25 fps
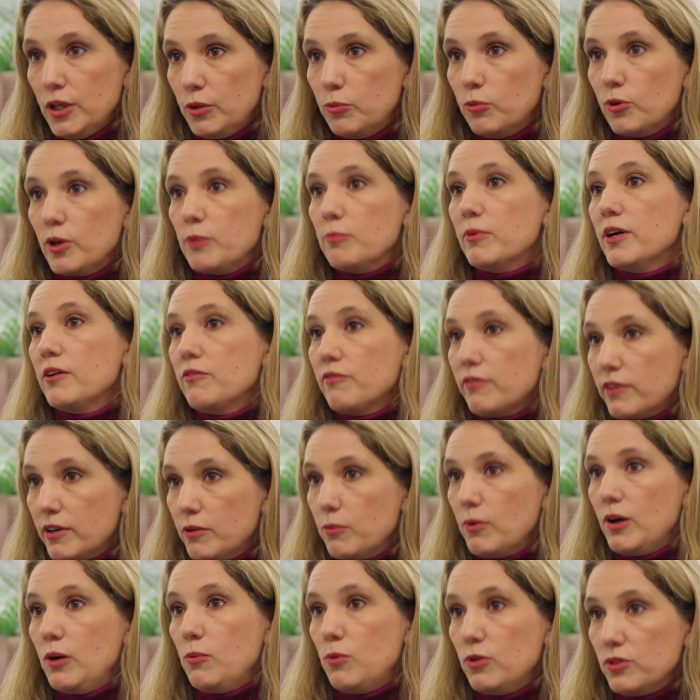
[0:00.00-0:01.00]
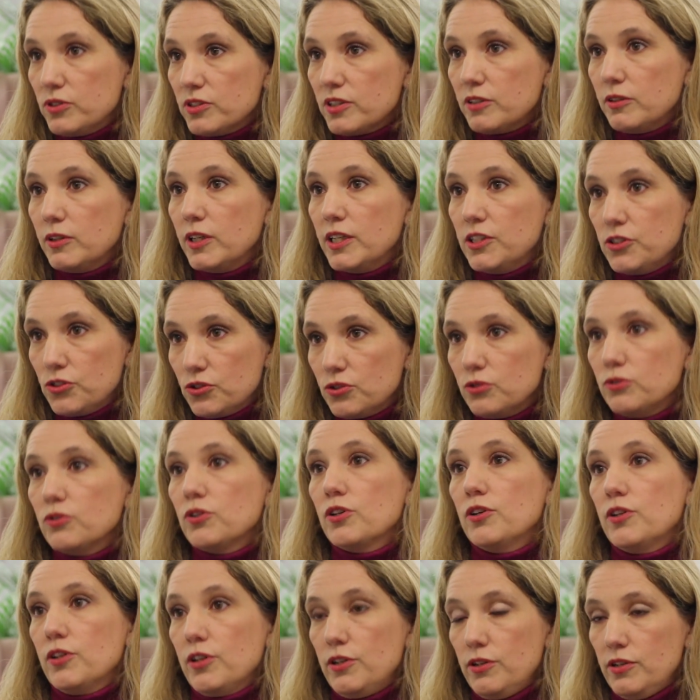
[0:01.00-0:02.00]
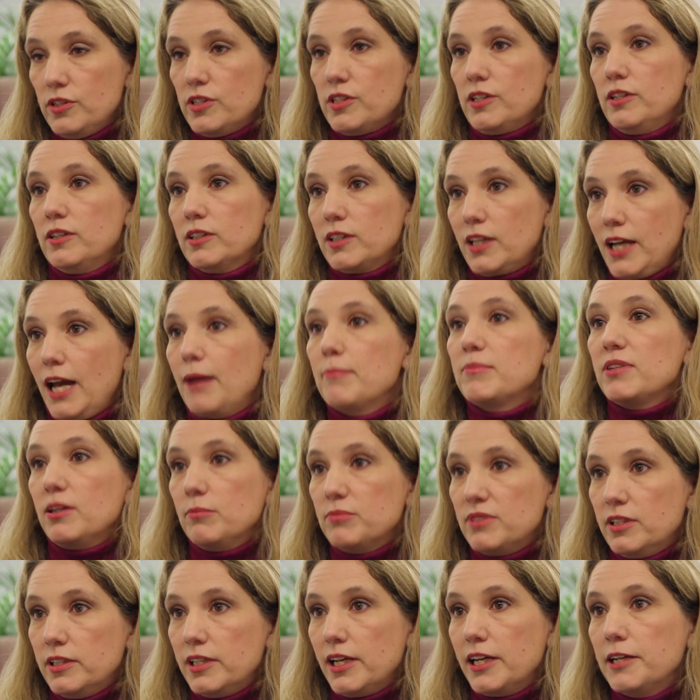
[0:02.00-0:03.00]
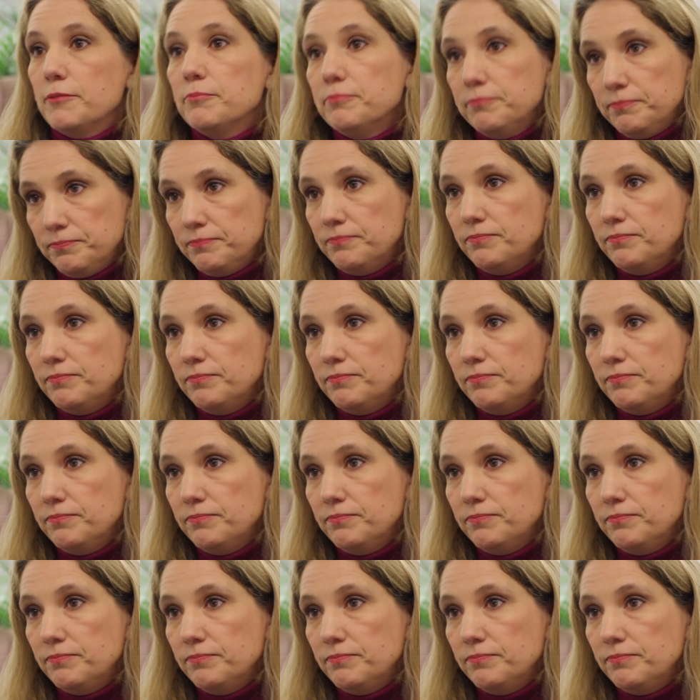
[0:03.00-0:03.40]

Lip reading: we might very well want to ensure that those are kept up to date.